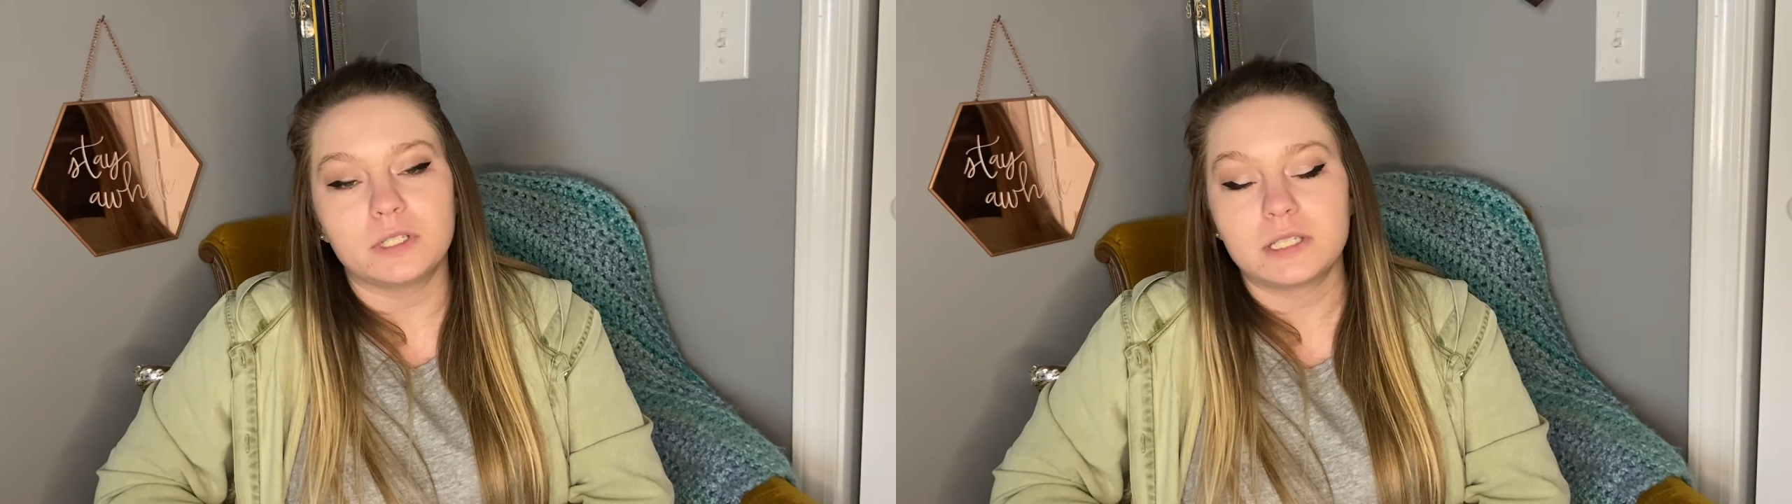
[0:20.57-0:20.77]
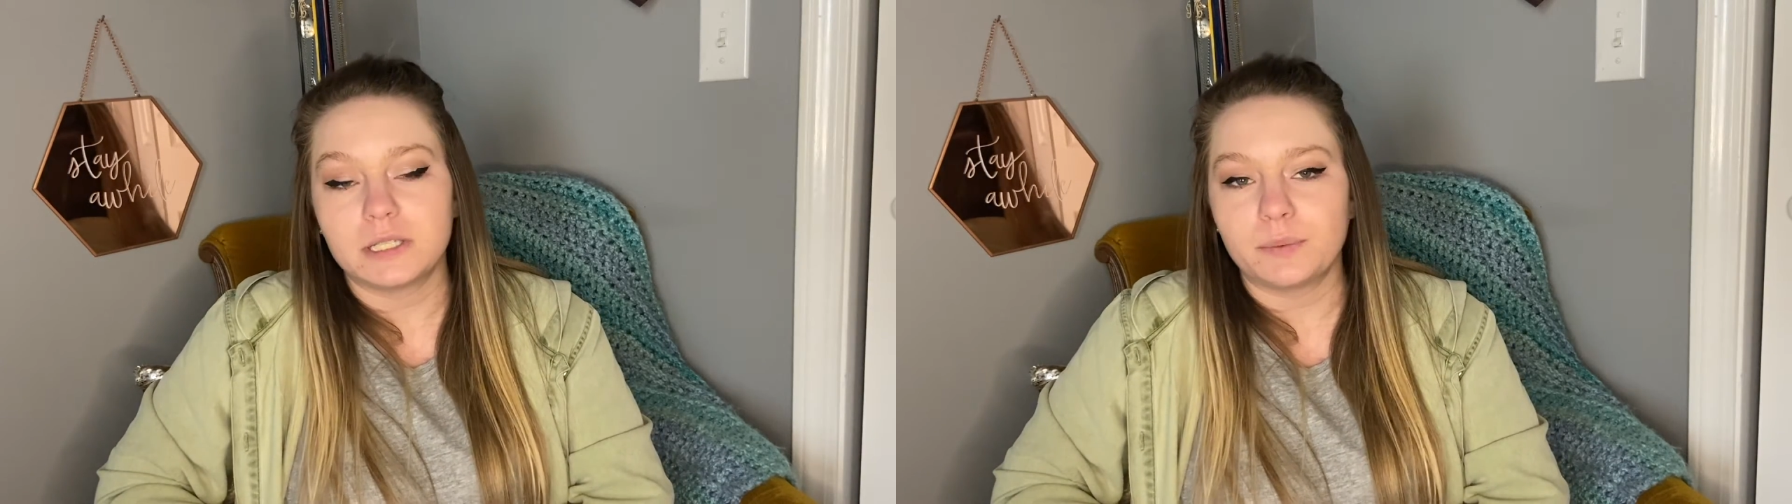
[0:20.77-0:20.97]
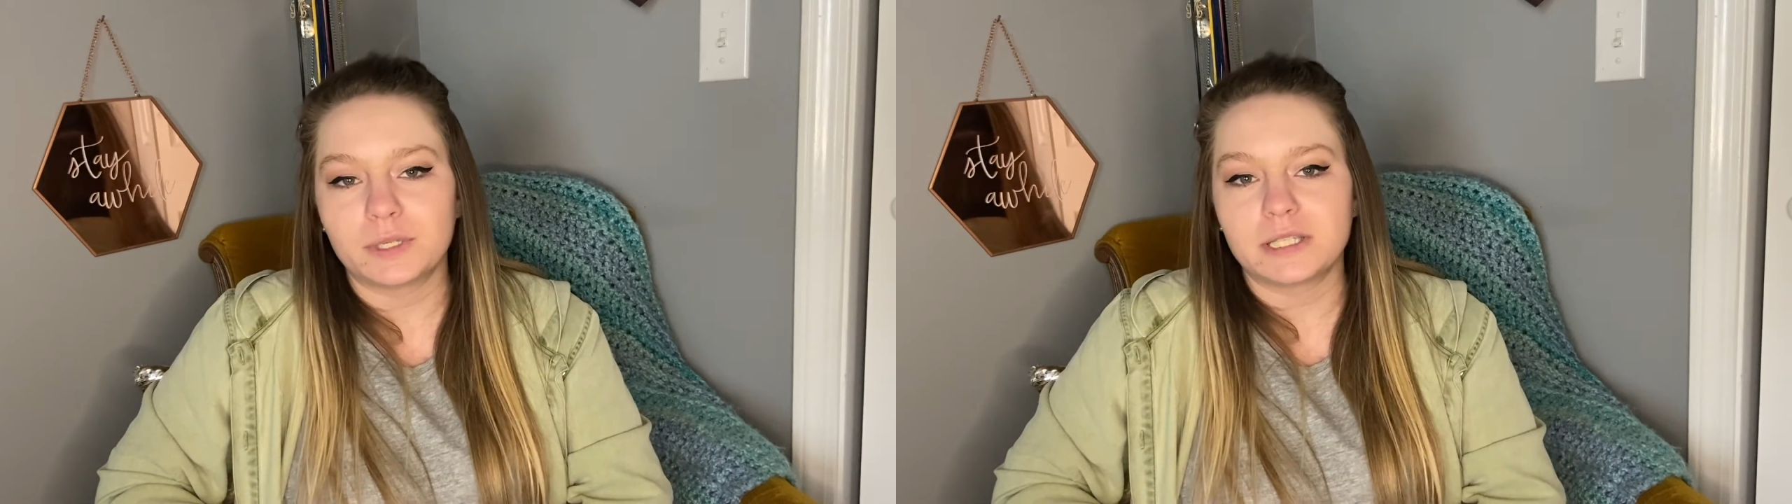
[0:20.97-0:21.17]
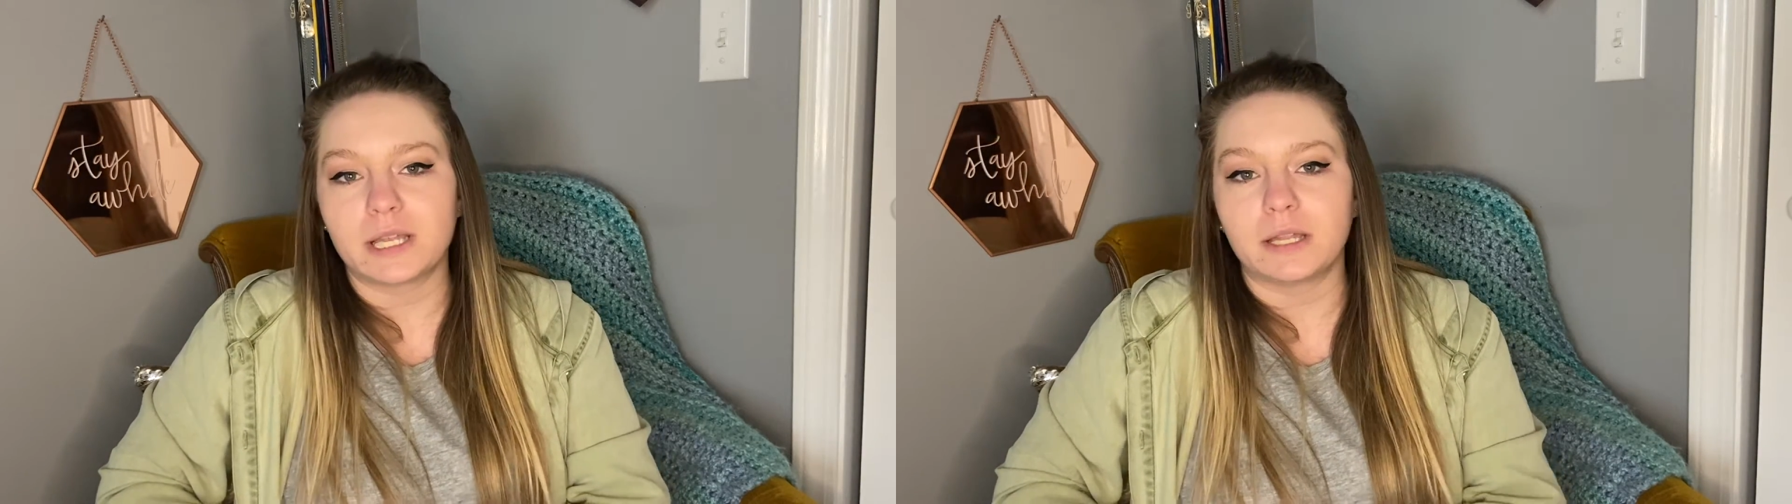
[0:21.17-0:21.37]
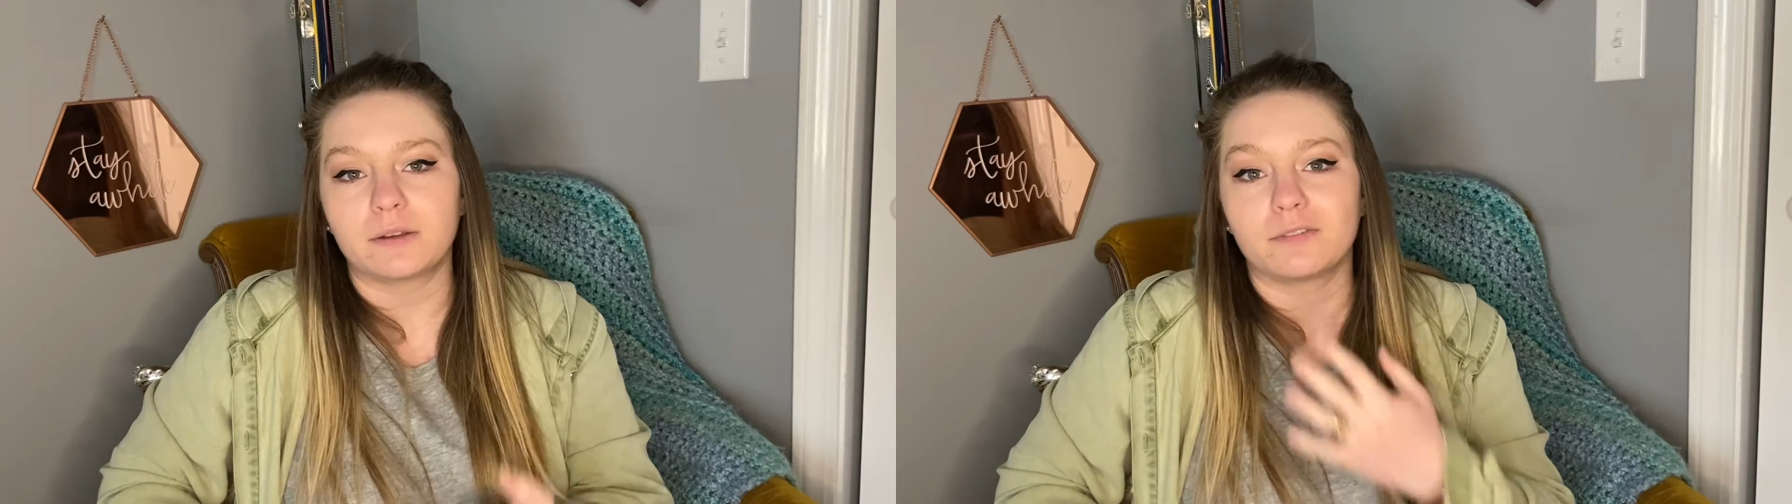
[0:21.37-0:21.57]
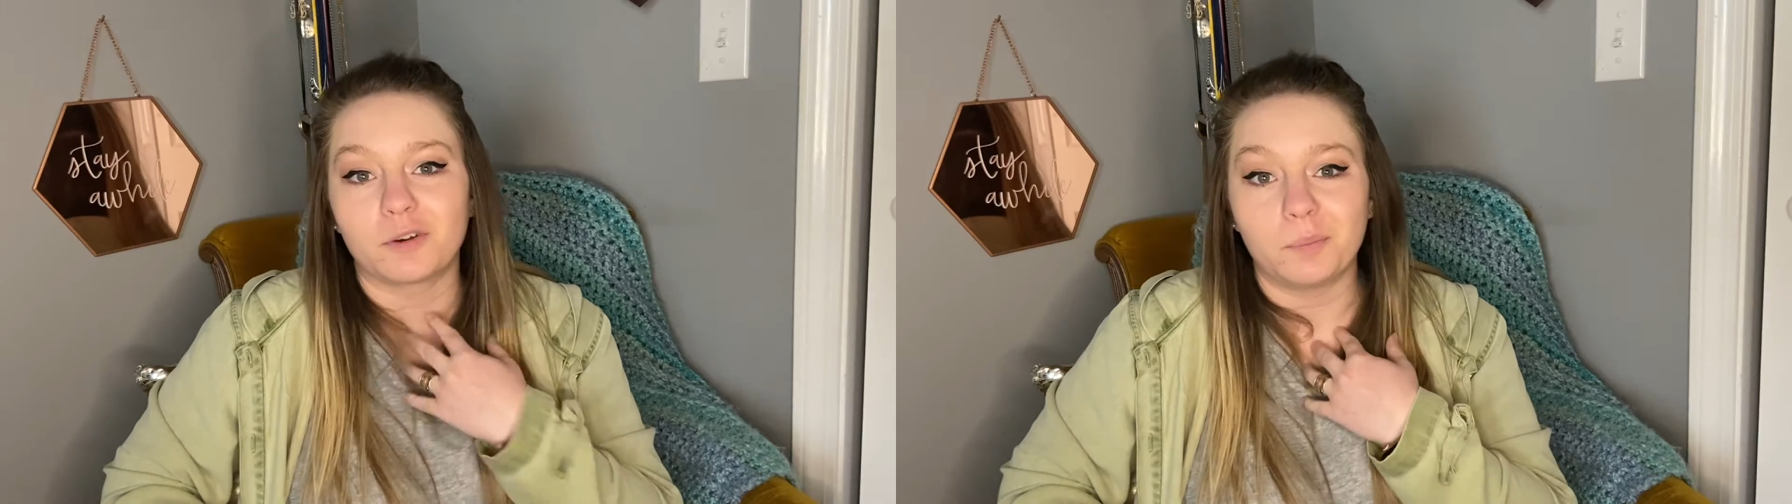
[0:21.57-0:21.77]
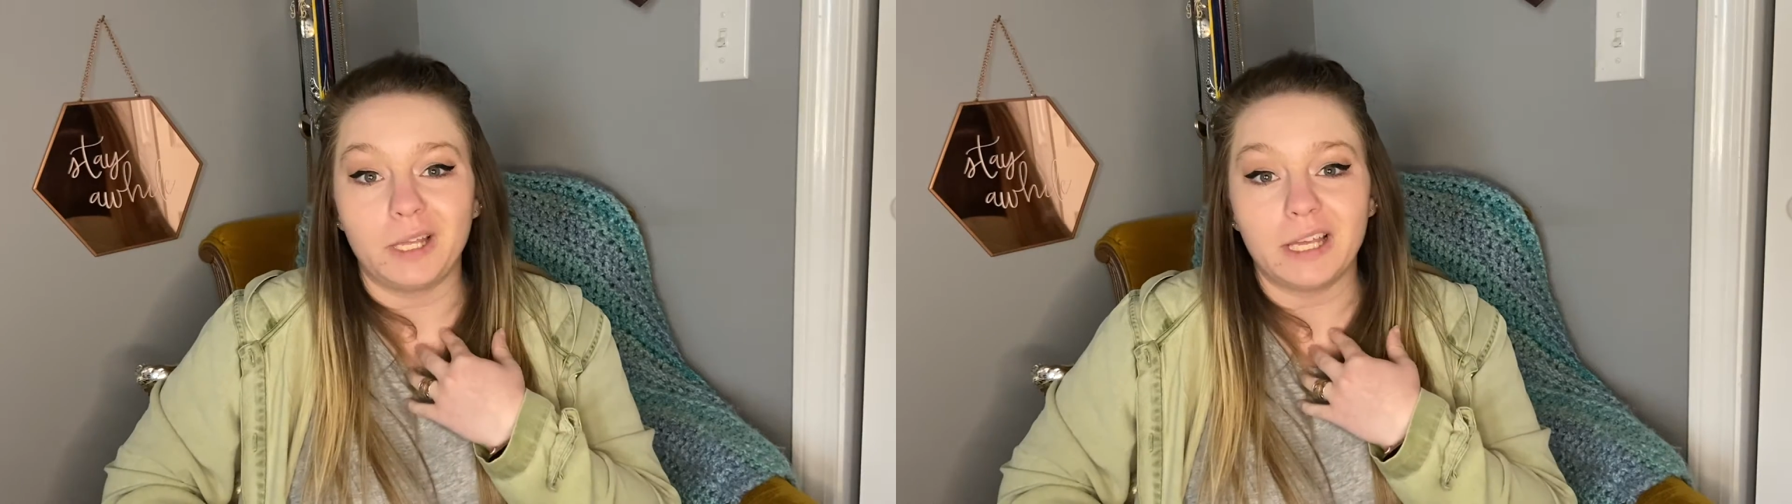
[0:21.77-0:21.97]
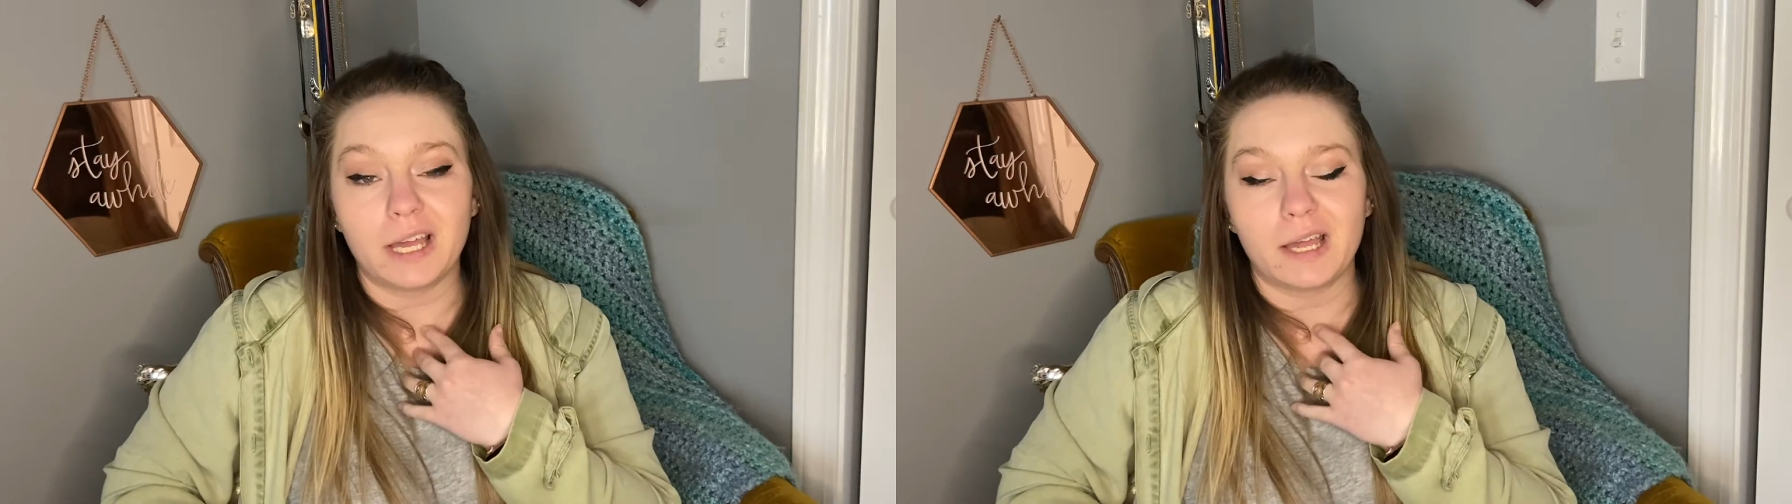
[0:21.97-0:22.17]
see what's selling for me,